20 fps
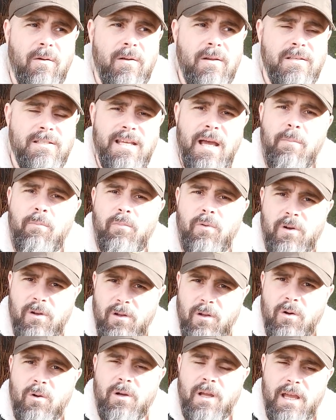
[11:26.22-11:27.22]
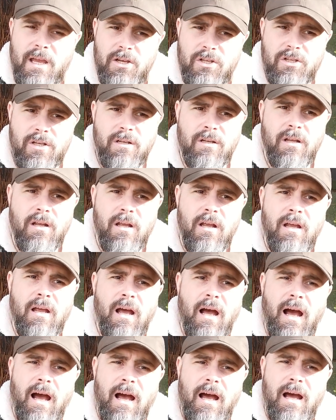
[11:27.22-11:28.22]
temperate location,
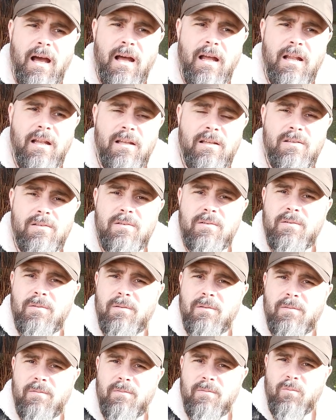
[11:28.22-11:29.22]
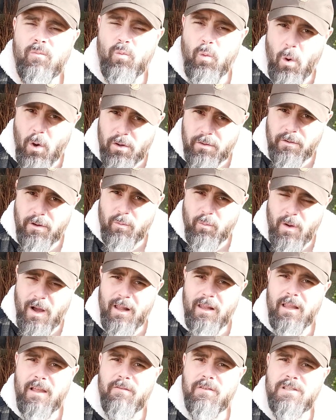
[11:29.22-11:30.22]
and water it
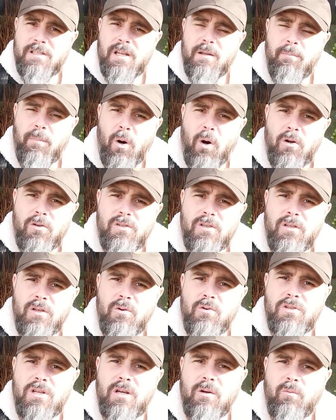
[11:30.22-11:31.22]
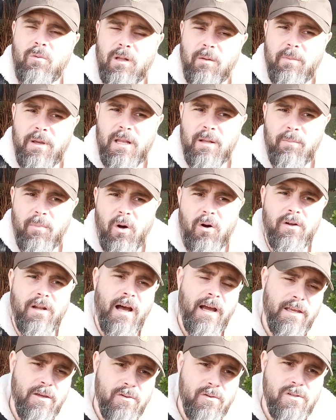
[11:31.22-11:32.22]
well. If it's in a pot, usually it will be in a pot.
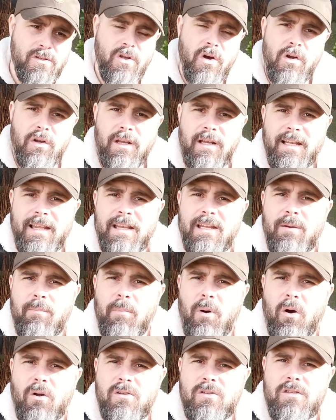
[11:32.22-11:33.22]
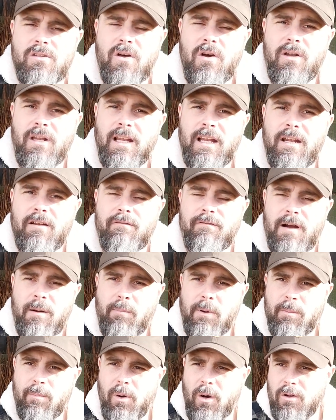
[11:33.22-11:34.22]
I use 30-litre pots, 30-litre
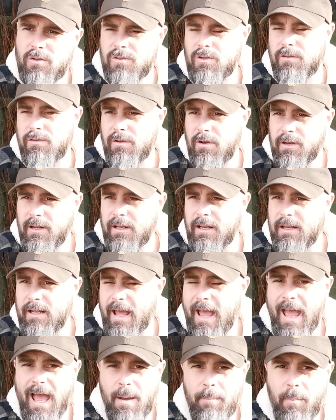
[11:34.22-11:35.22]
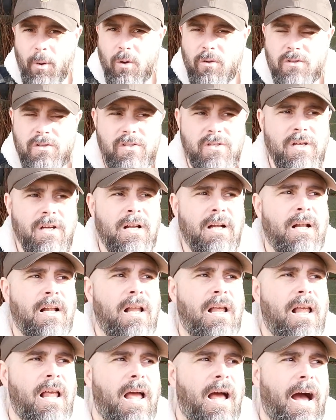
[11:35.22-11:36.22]
fabric pots or 30-litre air pots,
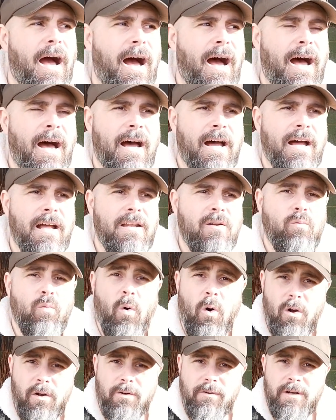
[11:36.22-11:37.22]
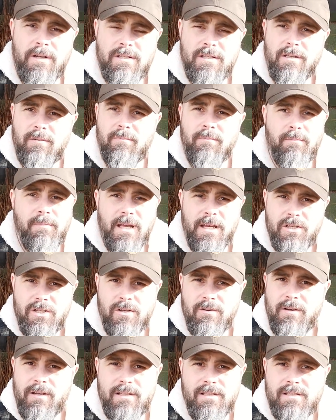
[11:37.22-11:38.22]
and water it. Make
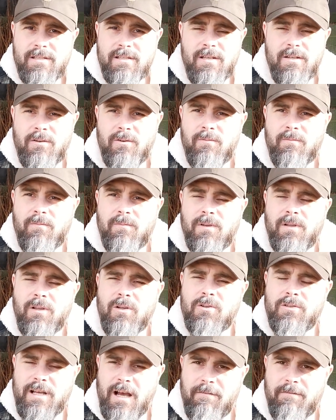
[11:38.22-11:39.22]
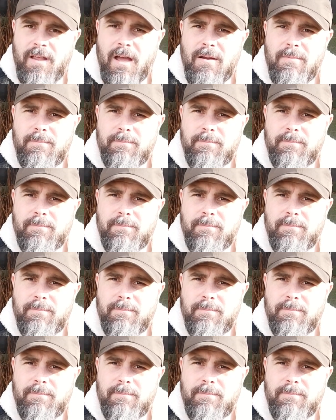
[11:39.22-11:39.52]
sure it's looked after,